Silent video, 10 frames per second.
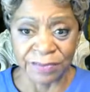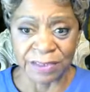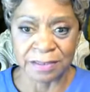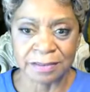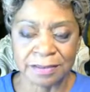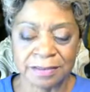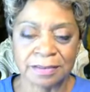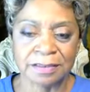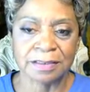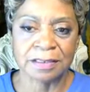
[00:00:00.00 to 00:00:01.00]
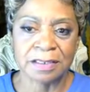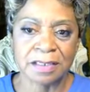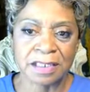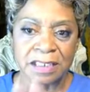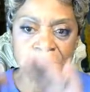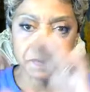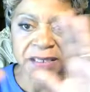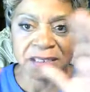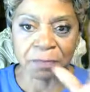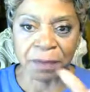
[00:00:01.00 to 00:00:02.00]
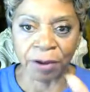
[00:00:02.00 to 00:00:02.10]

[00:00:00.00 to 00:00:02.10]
David, speaks